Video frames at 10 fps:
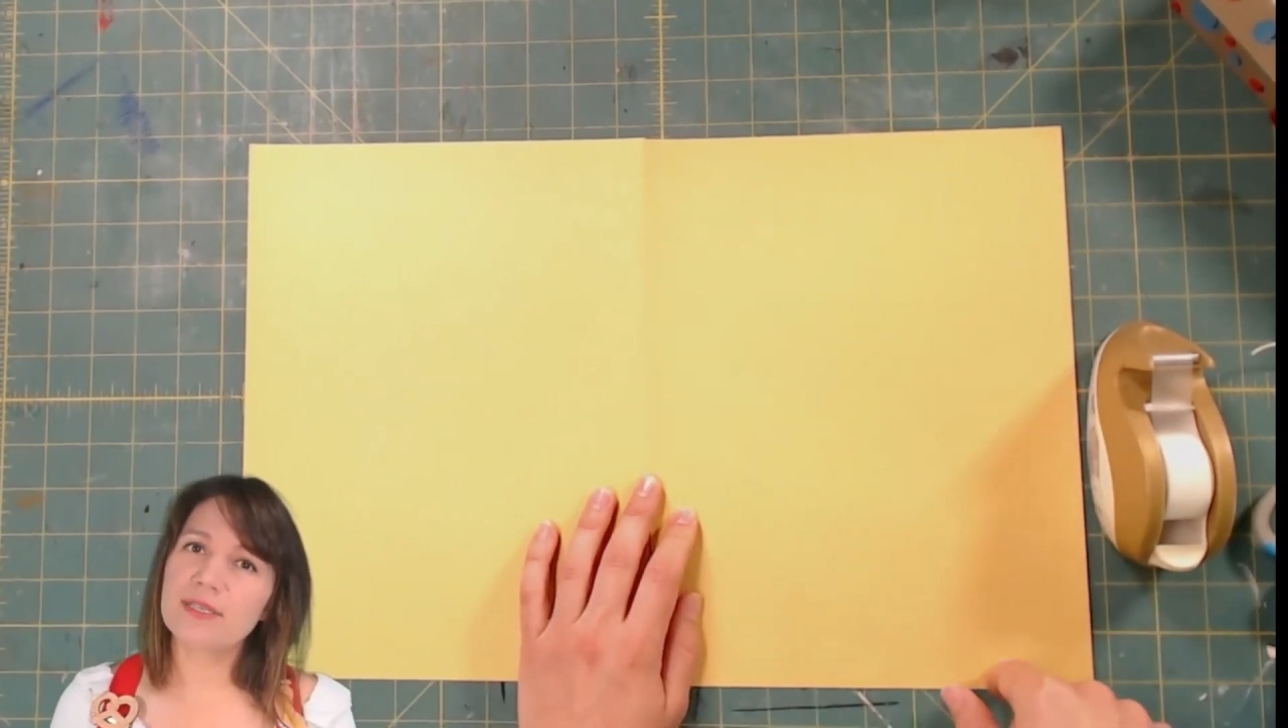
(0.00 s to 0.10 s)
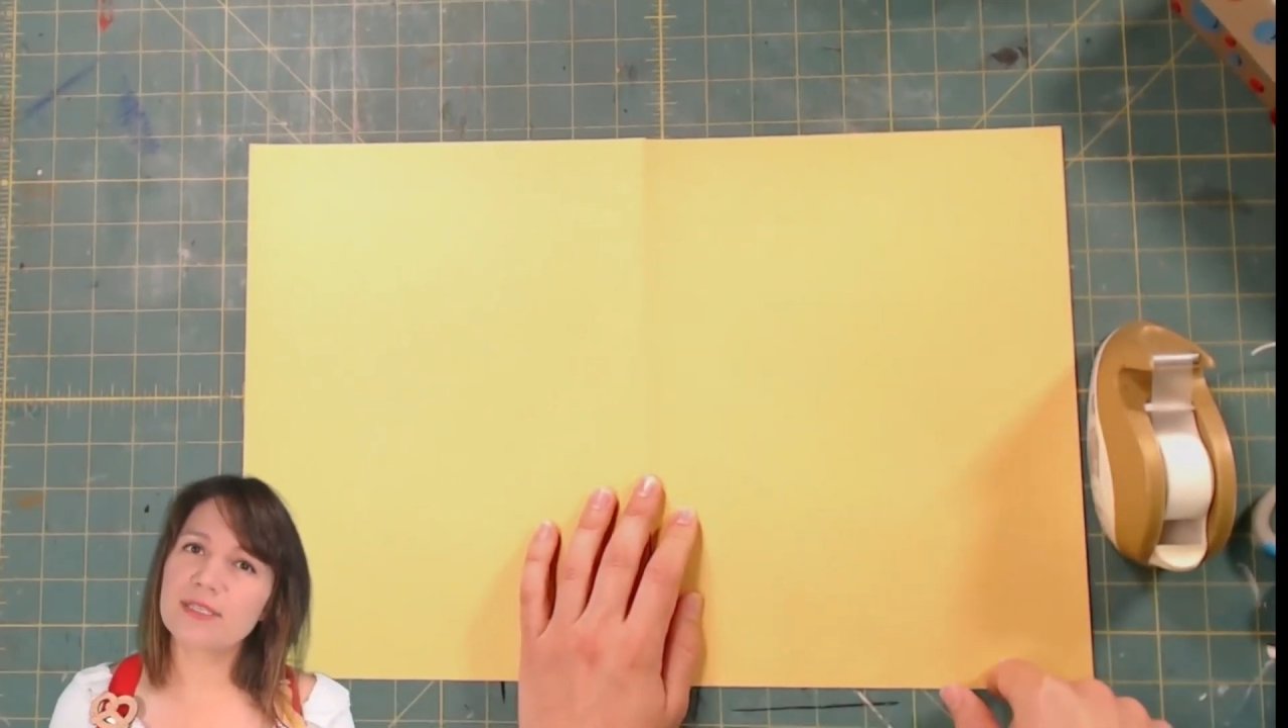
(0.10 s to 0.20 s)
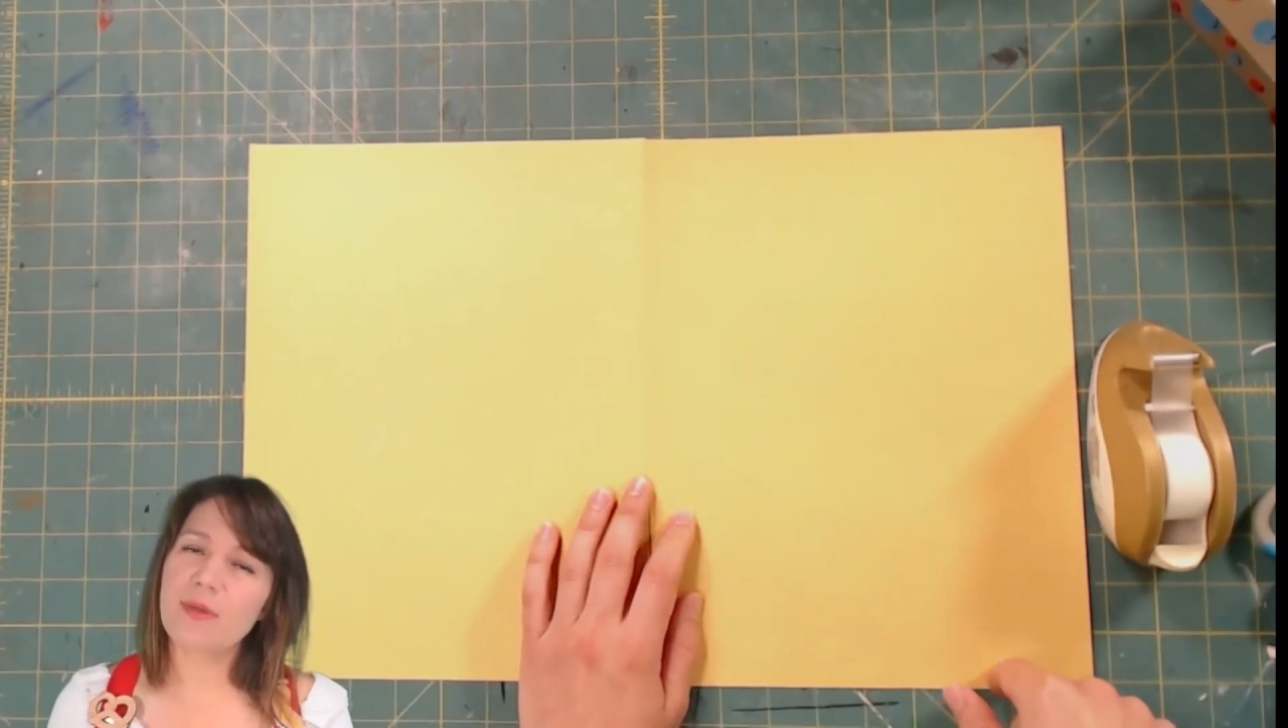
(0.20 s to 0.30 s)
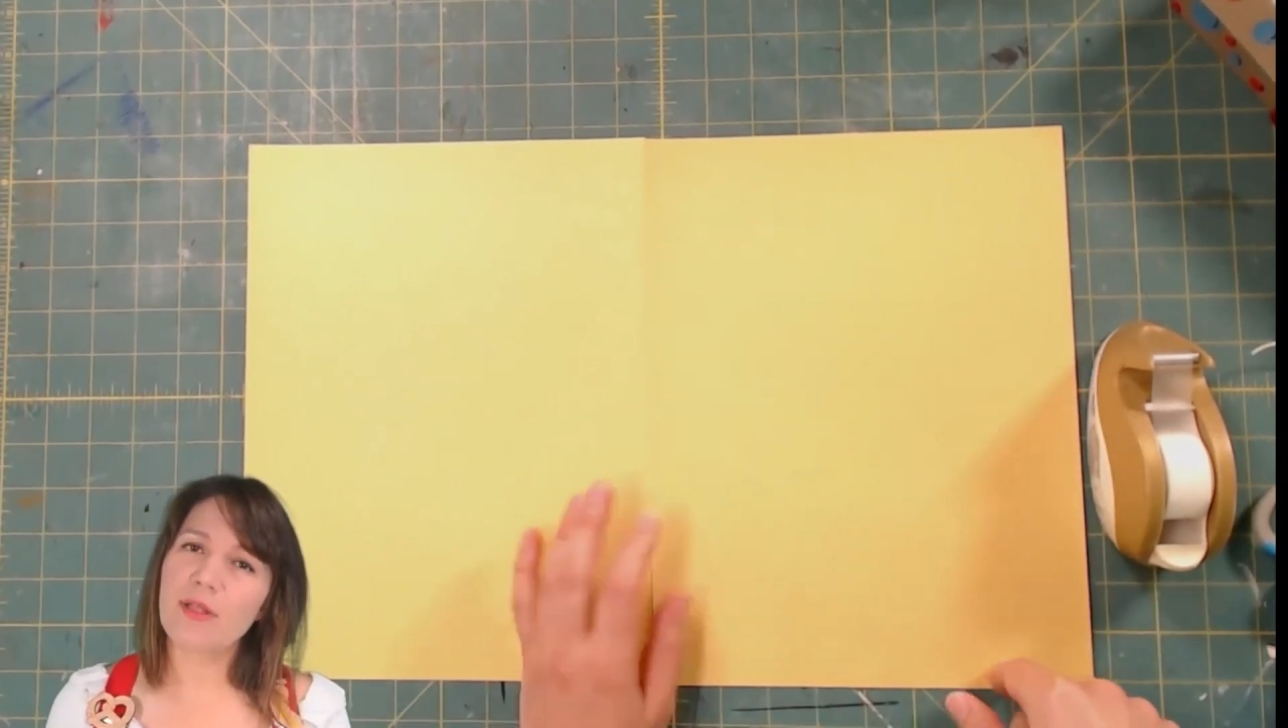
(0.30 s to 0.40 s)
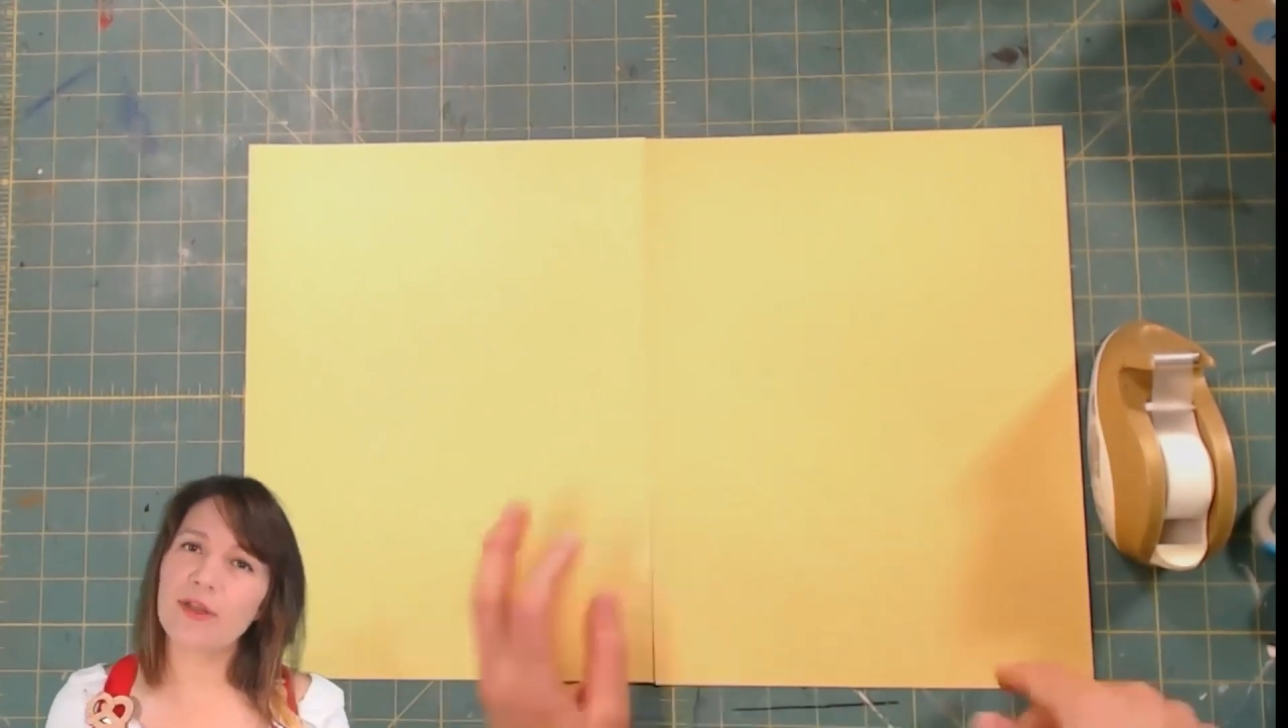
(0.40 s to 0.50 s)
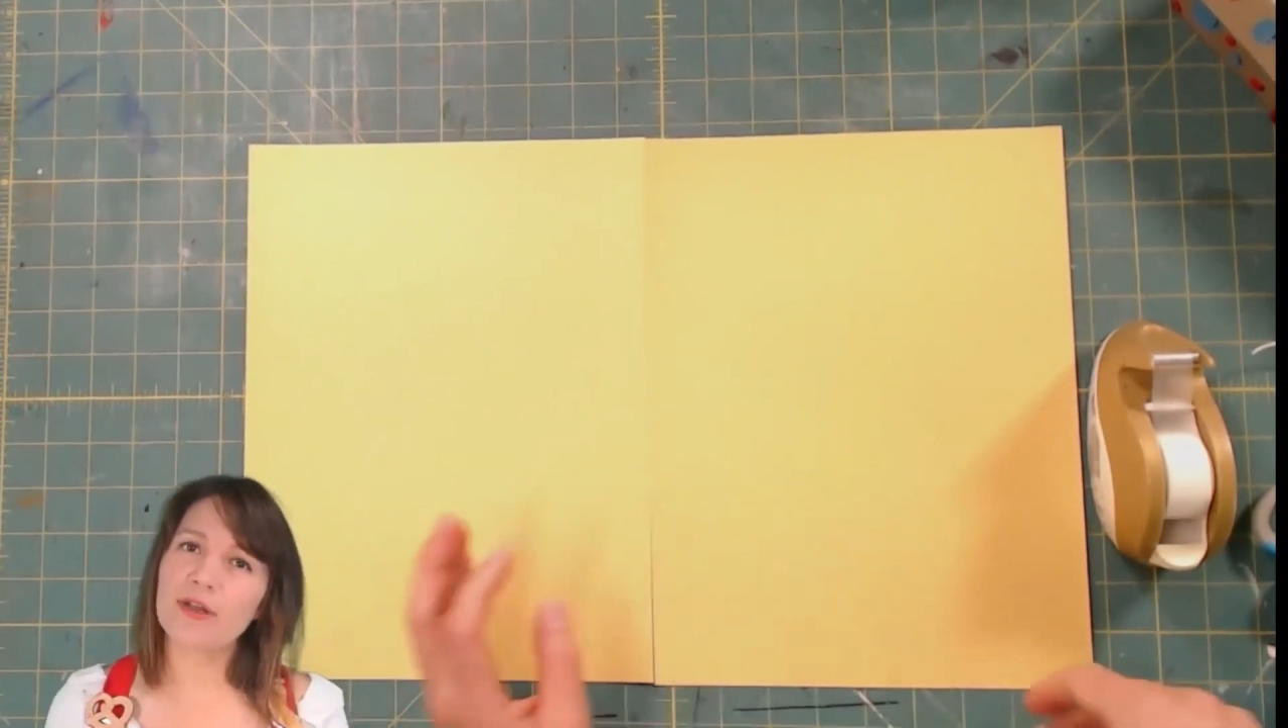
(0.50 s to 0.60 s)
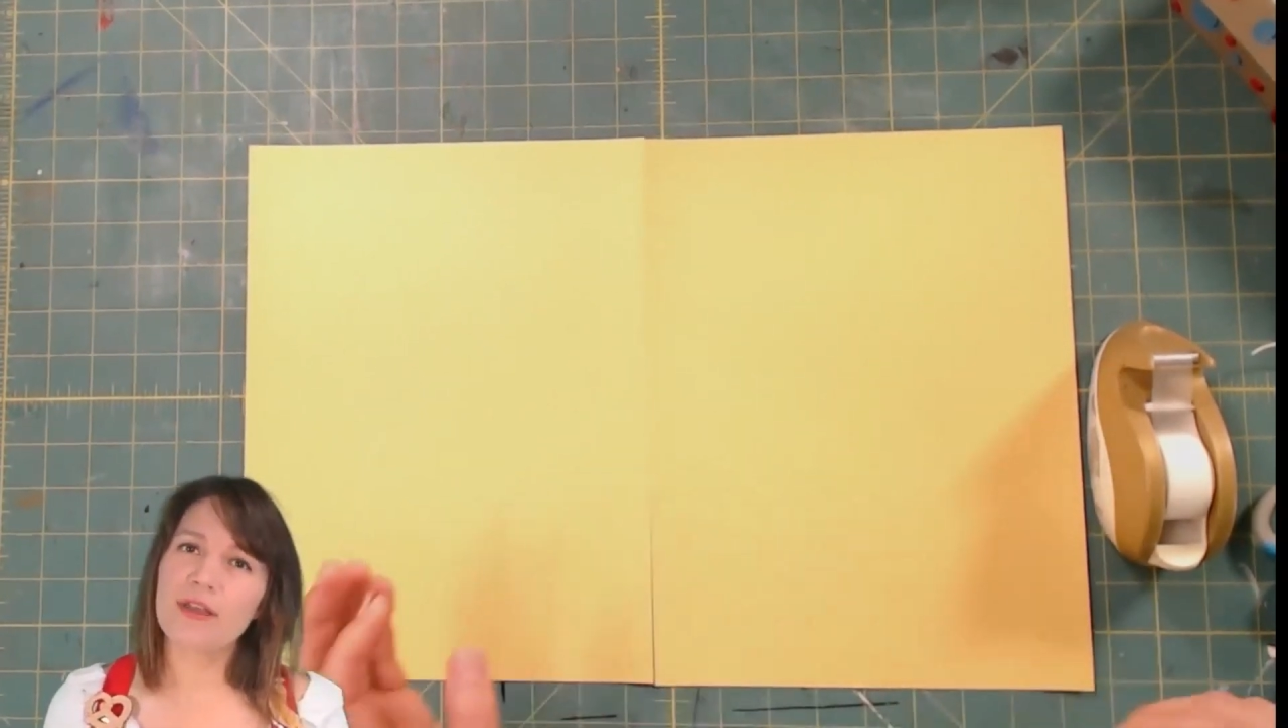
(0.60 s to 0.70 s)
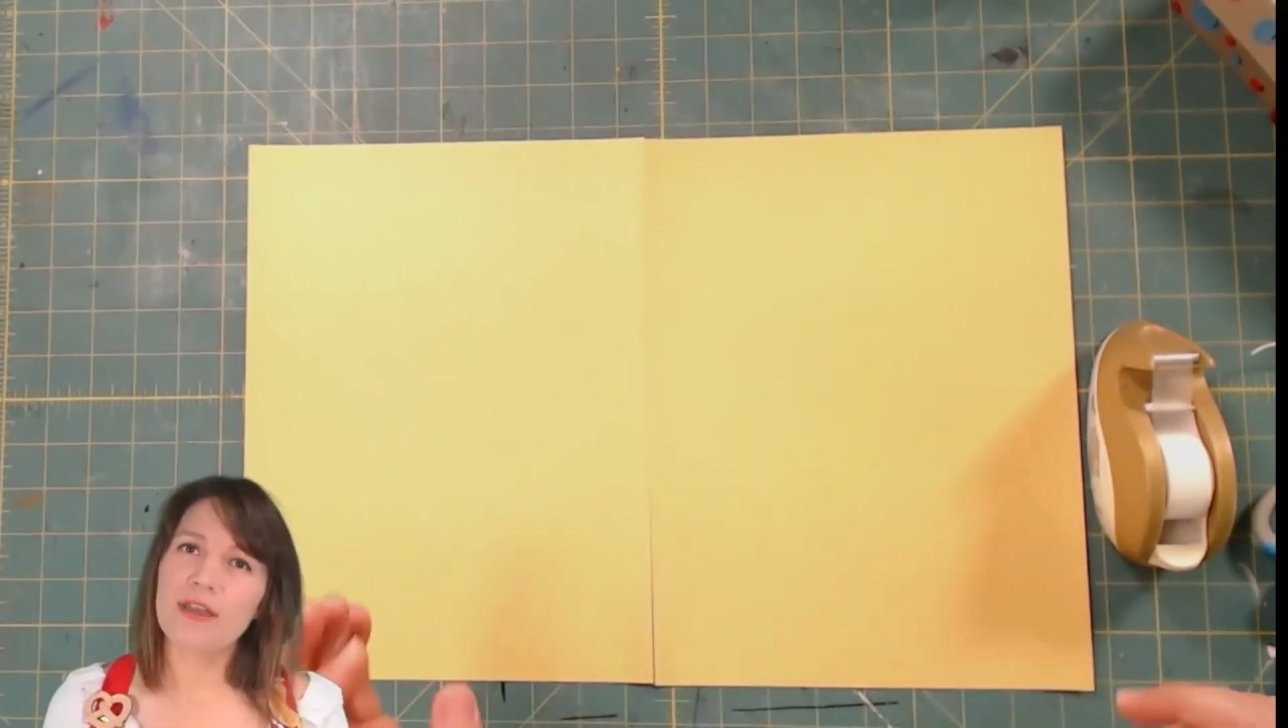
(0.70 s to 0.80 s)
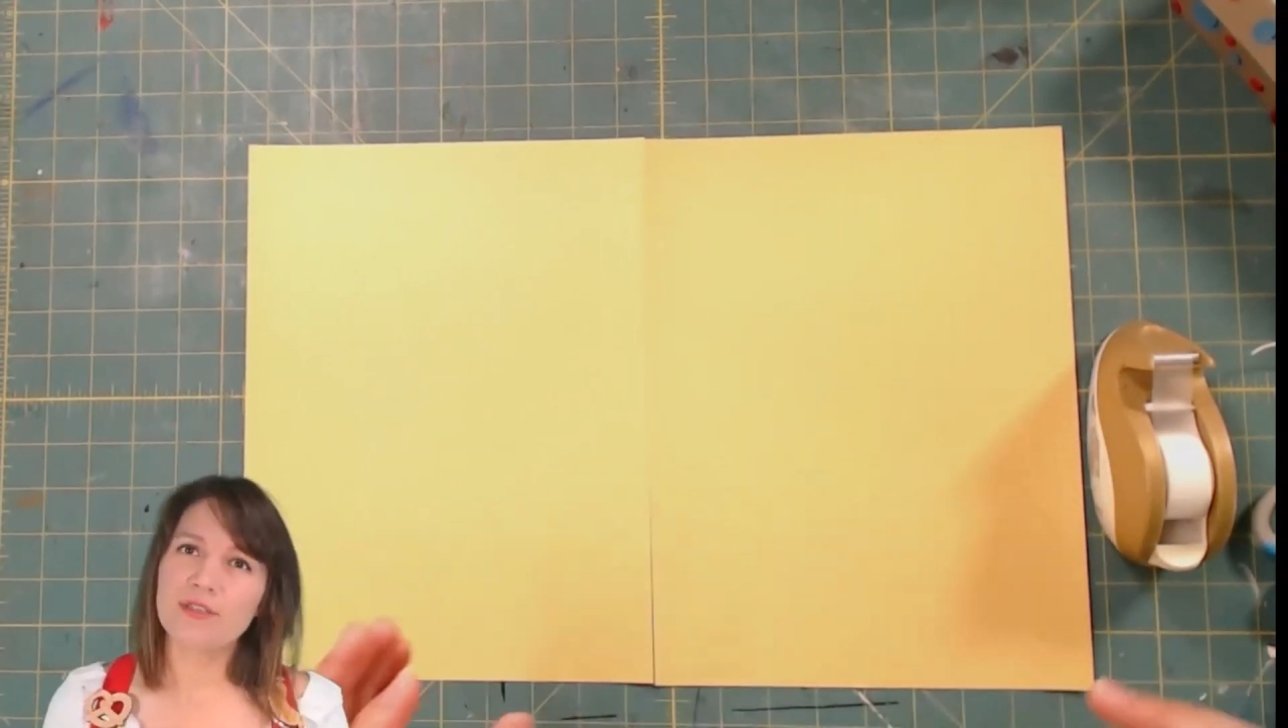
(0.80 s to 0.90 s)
smaller.